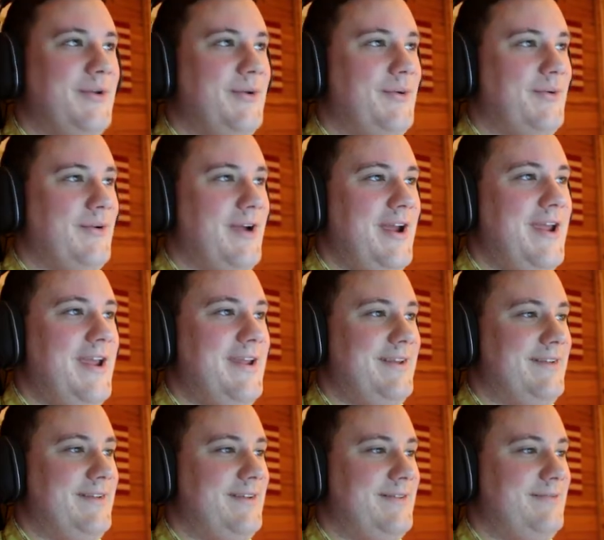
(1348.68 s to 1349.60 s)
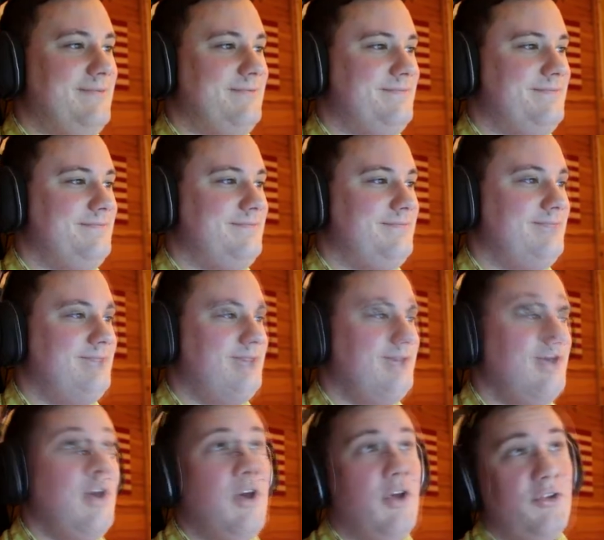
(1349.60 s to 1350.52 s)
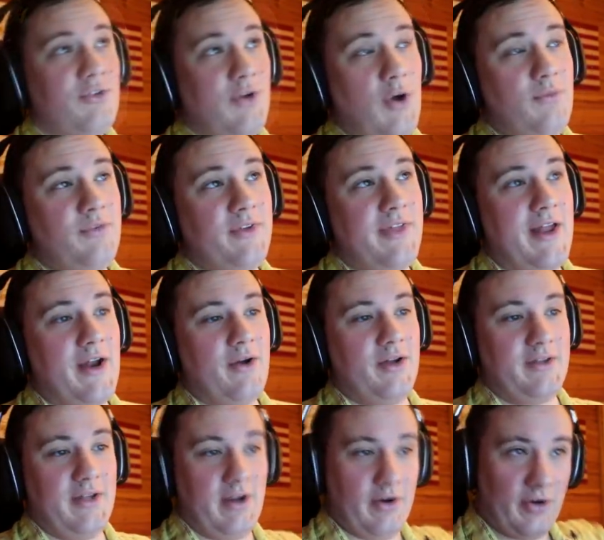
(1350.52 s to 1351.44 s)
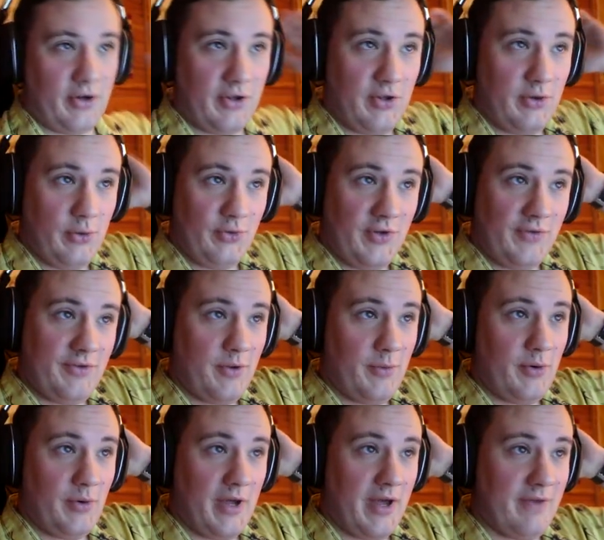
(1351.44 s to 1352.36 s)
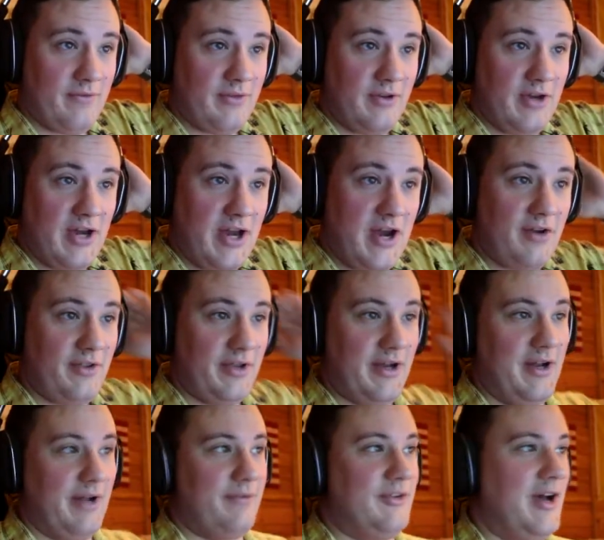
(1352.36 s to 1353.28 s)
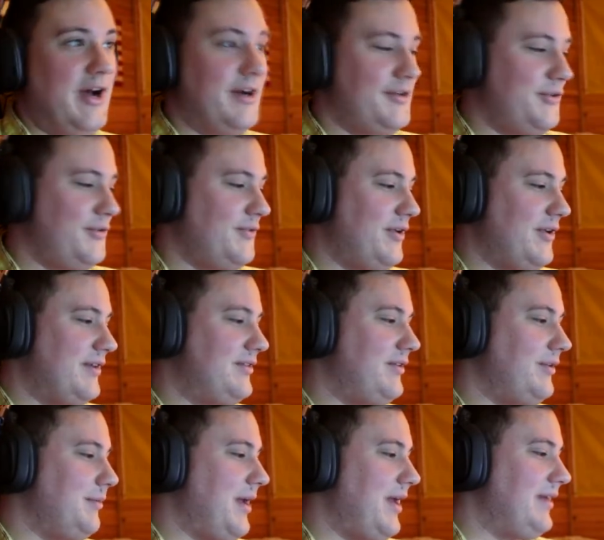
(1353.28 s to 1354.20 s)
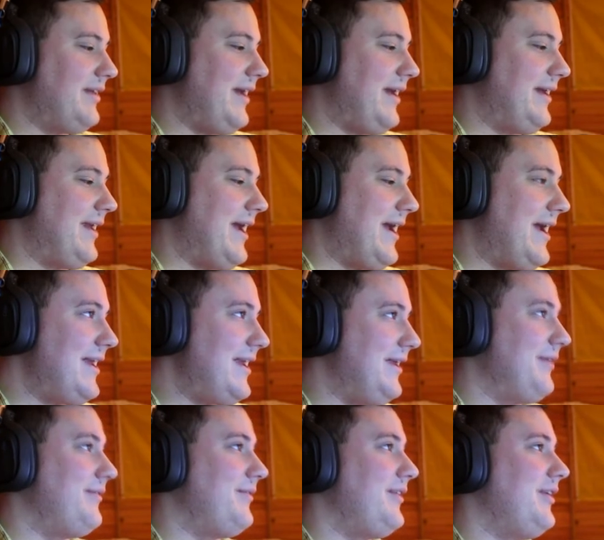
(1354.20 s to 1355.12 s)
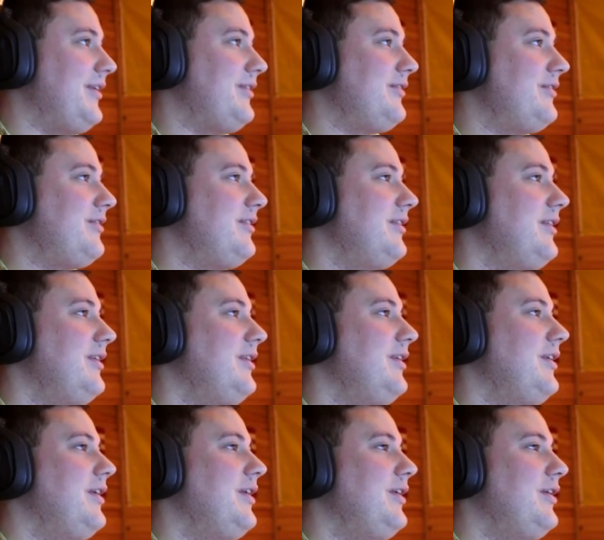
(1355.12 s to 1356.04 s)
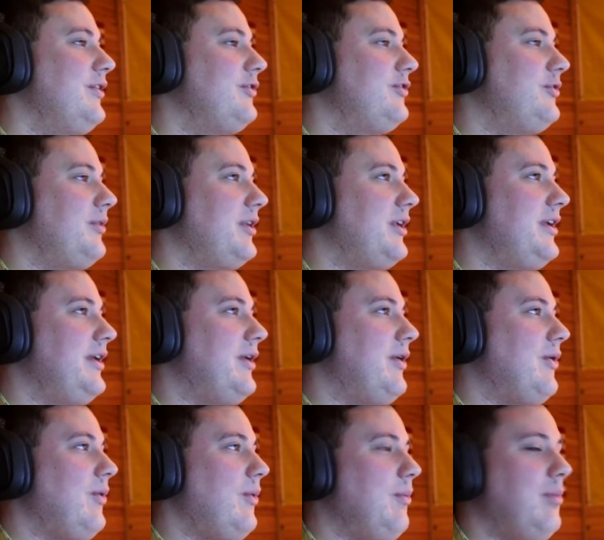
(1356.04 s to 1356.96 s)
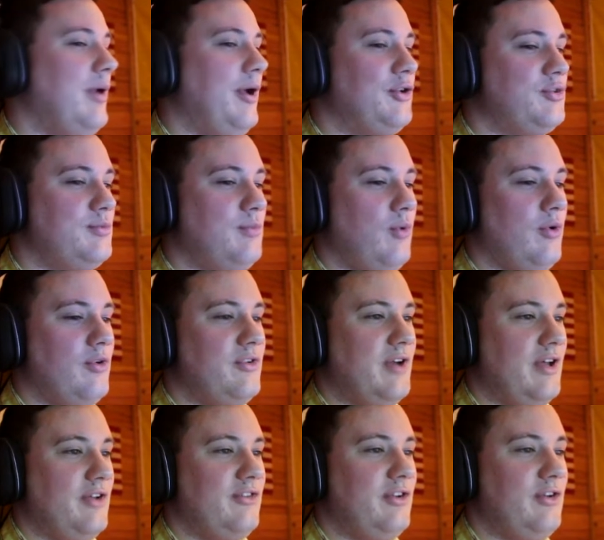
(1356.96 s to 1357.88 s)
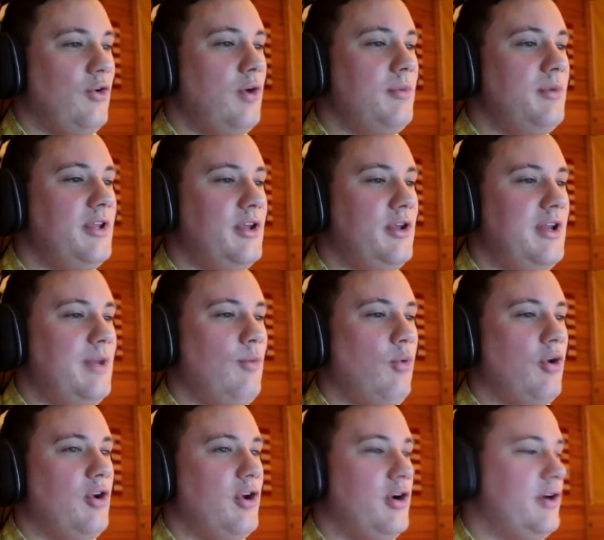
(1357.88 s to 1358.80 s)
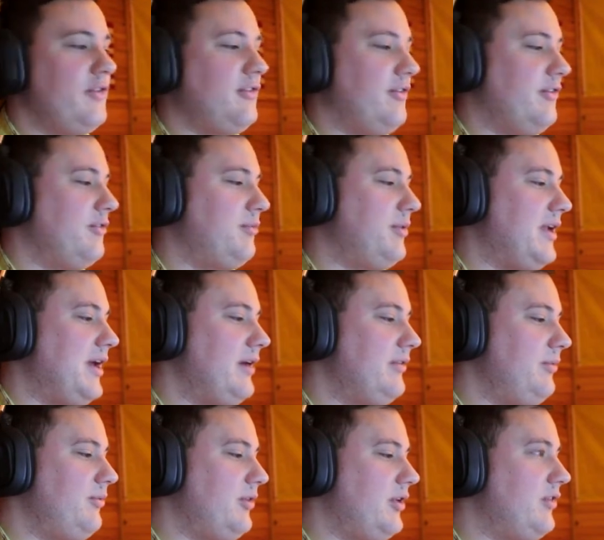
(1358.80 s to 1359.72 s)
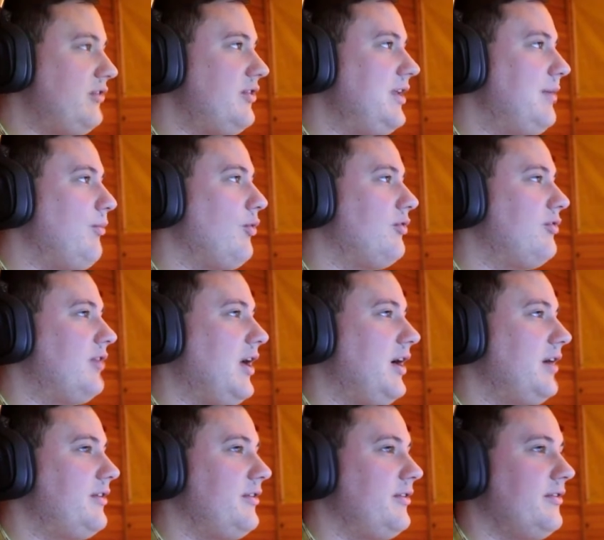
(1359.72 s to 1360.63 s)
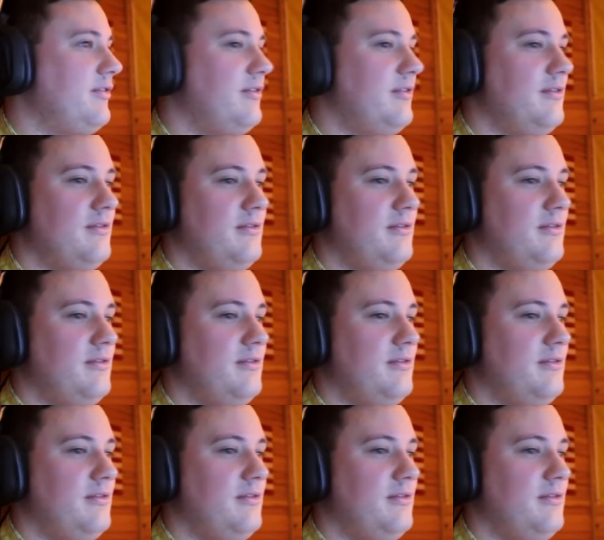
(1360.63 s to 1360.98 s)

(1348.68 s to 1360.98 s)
Great. So hopefully that'll cut down our queues, even though we don't have nearly enough doctors to maintain any of this. So we're going to need a whole bunch more. See, normally you need more nurses, but now it seems like you just need more doctors.